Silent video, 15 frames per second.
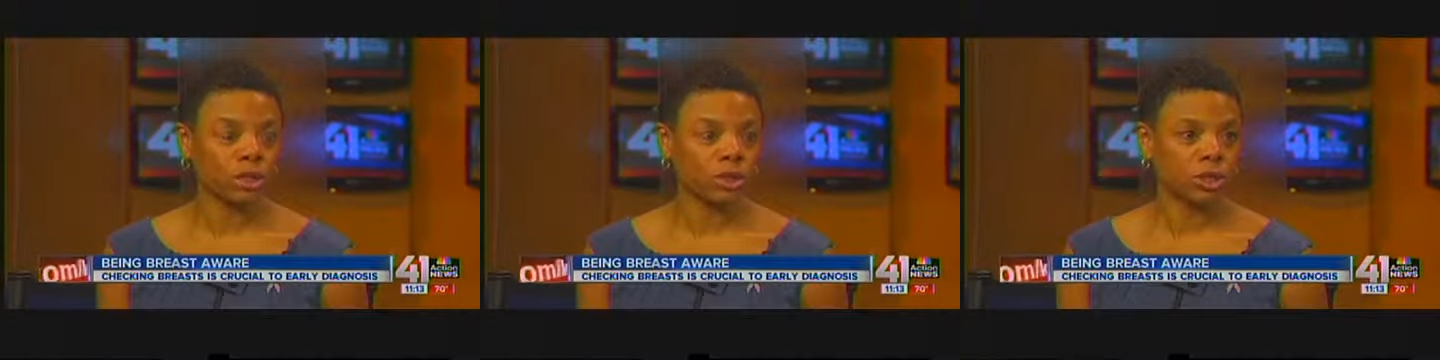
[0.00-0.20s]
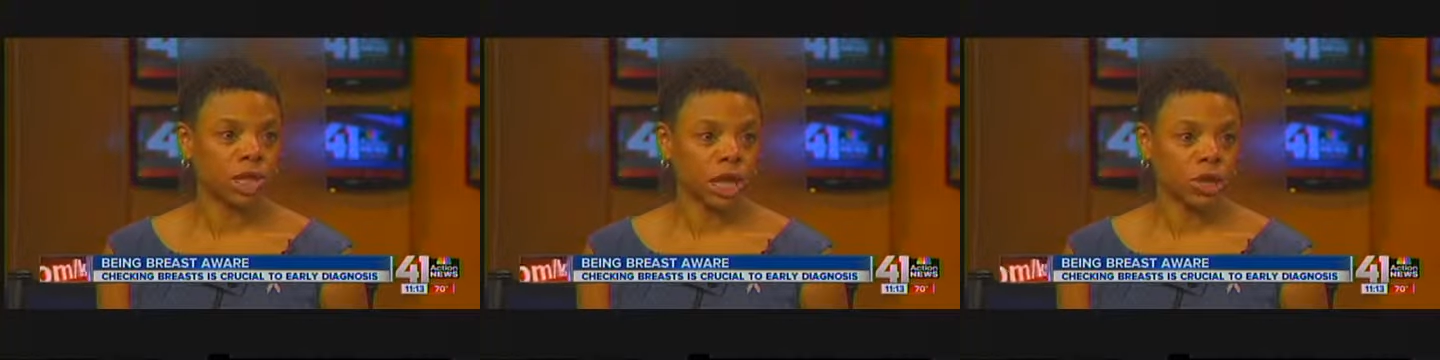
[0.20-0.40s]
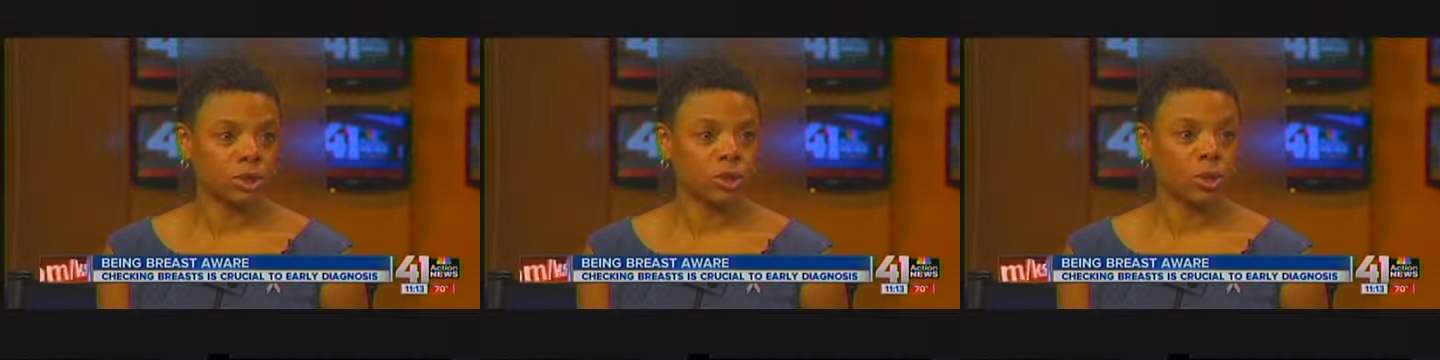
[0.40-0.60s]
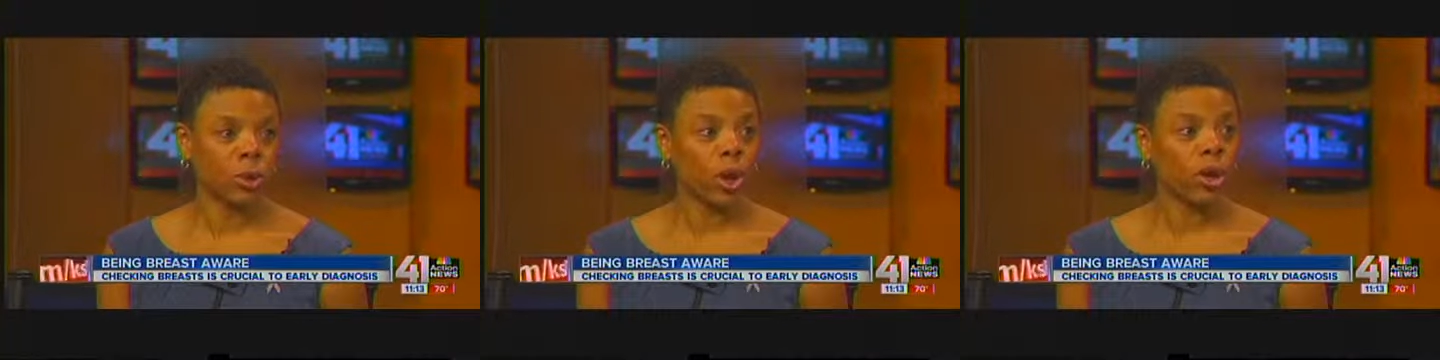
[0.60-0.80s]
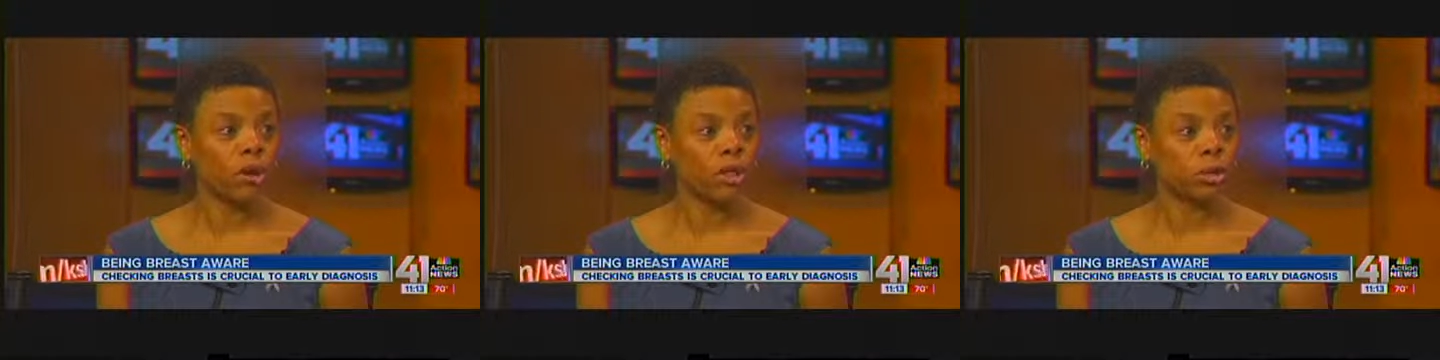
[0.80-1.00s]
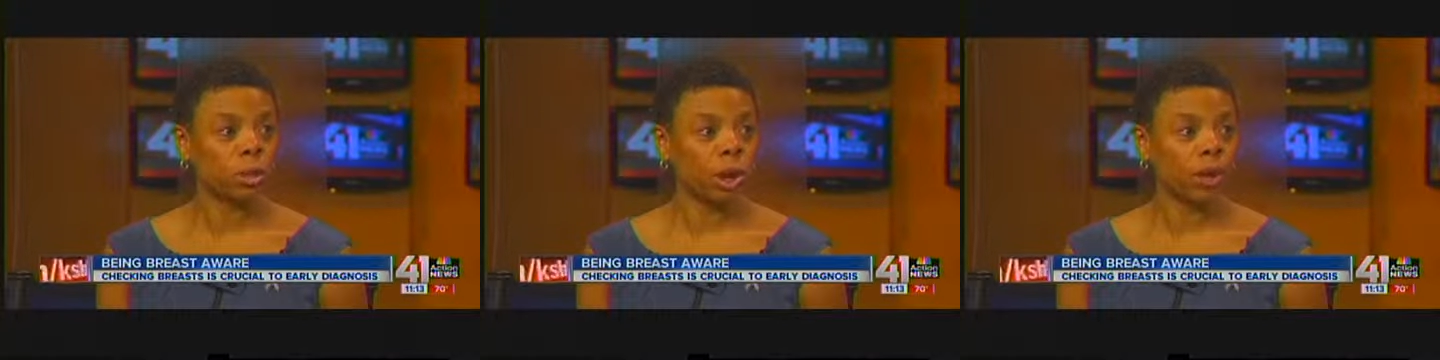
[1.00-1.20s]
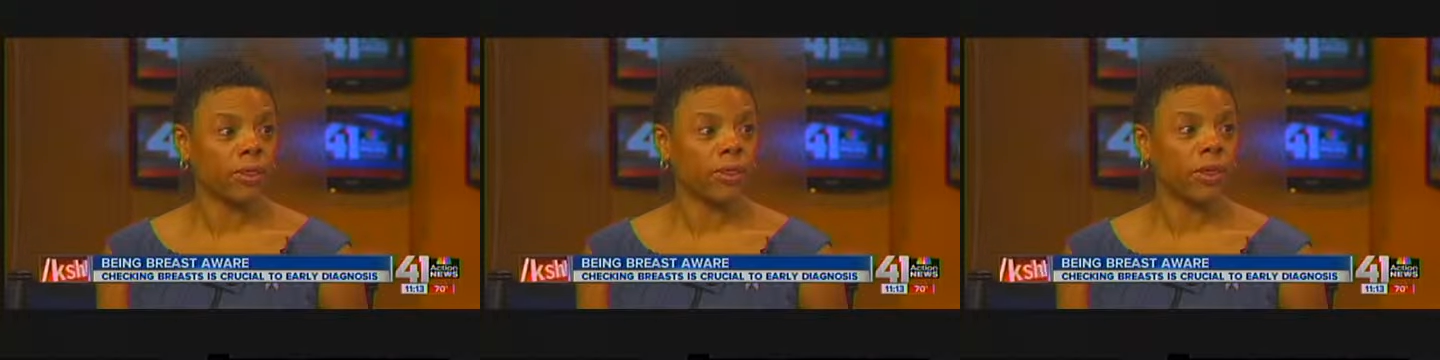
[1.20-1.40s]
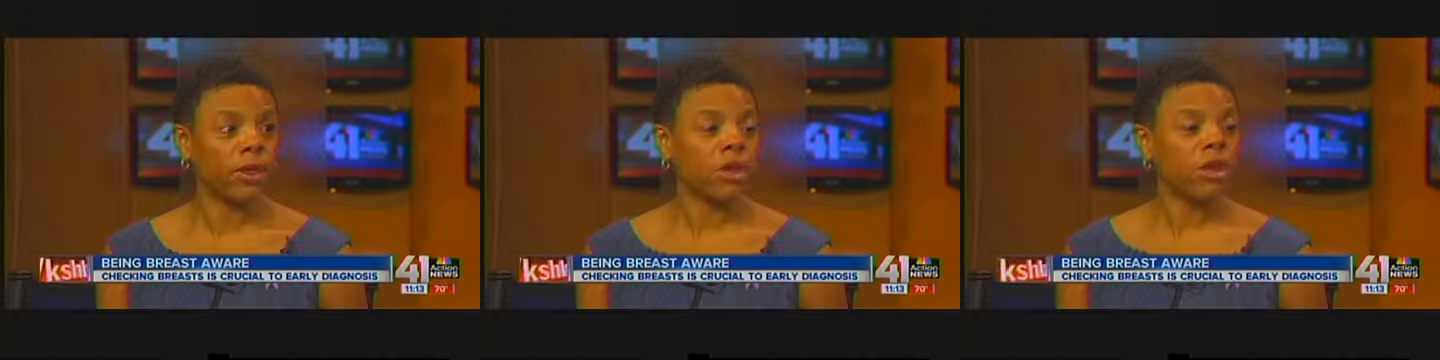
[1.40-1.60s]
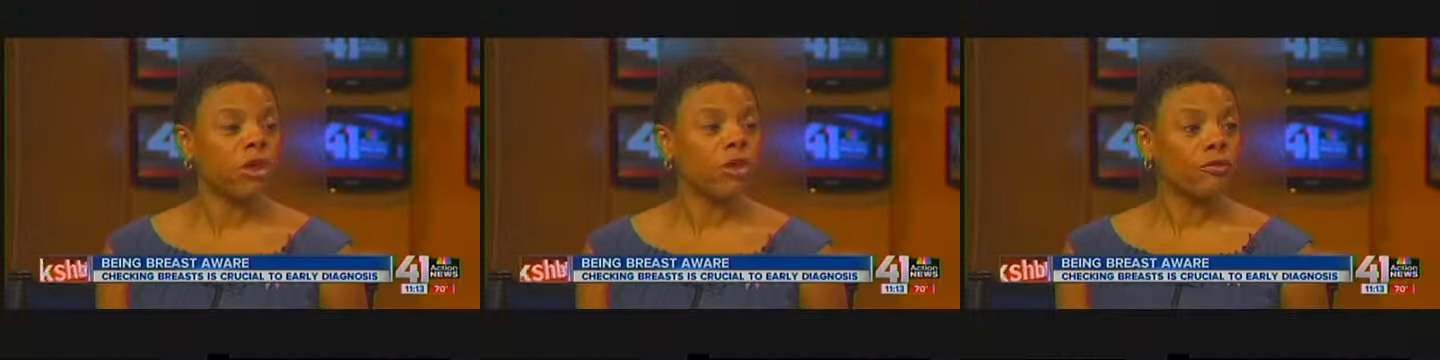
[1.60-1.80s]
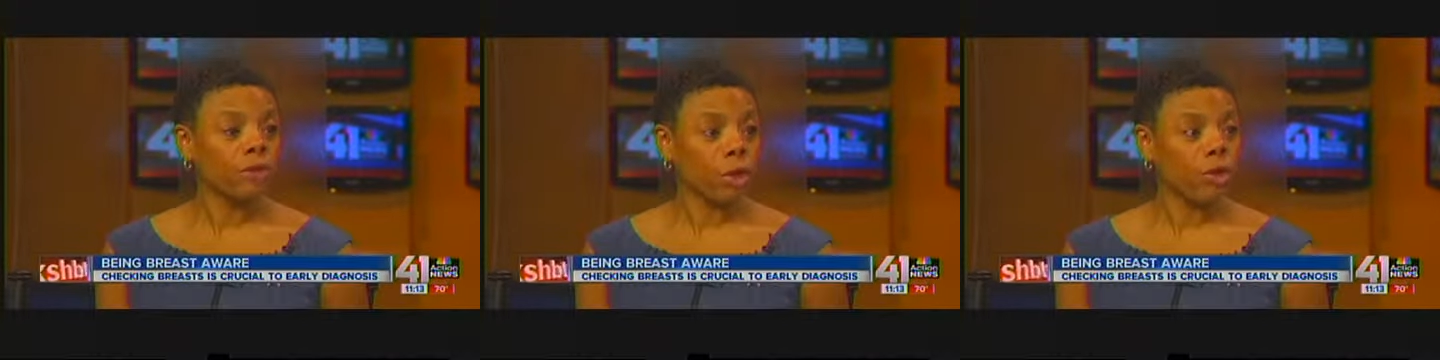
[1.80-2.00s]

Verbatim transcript: Cancer Awareness Month, mm -hmm. the